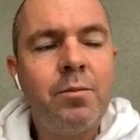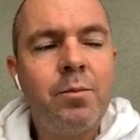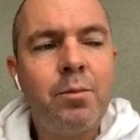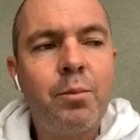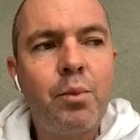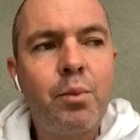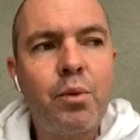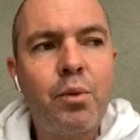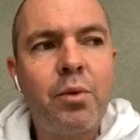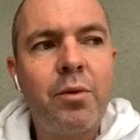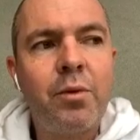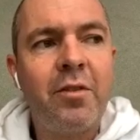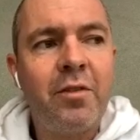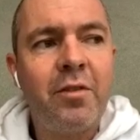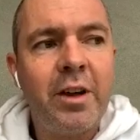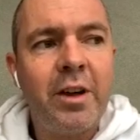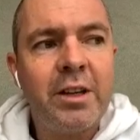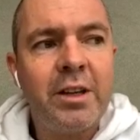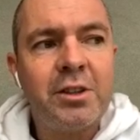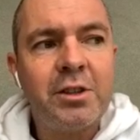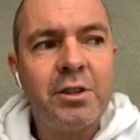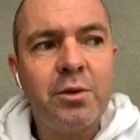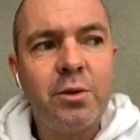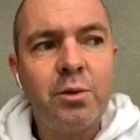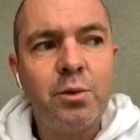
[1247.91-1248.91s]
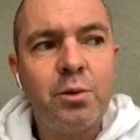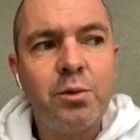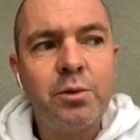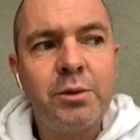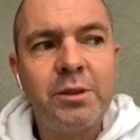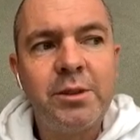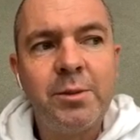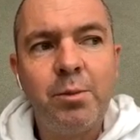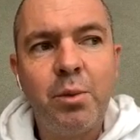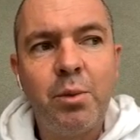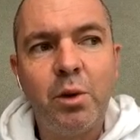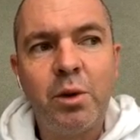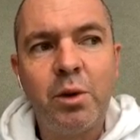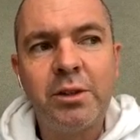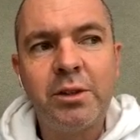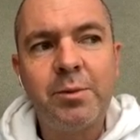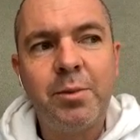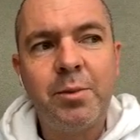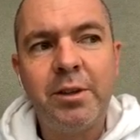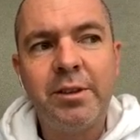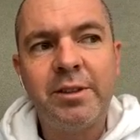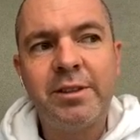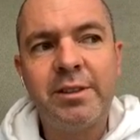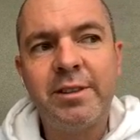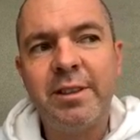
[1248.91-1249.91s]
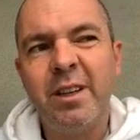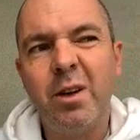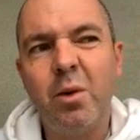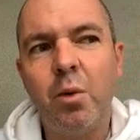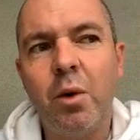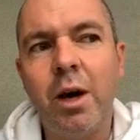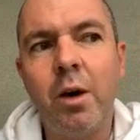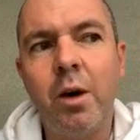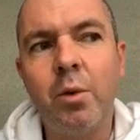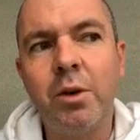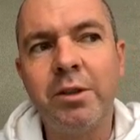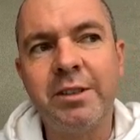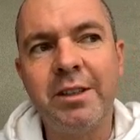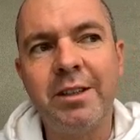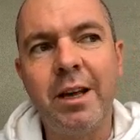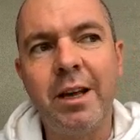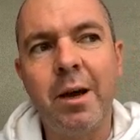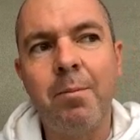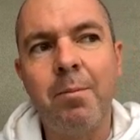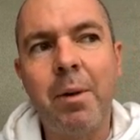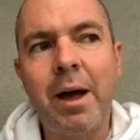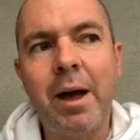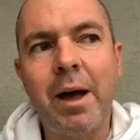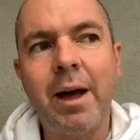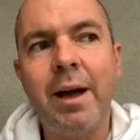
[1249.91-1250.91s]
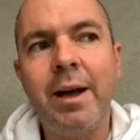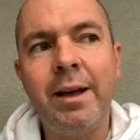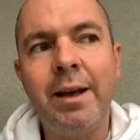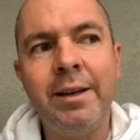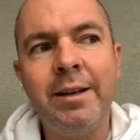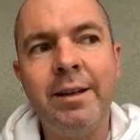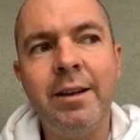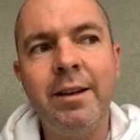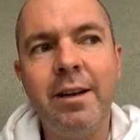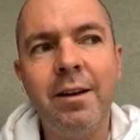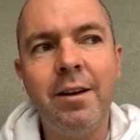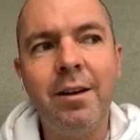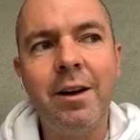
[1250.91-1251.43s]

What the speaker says: professional sports person in a way. I wasn't a paid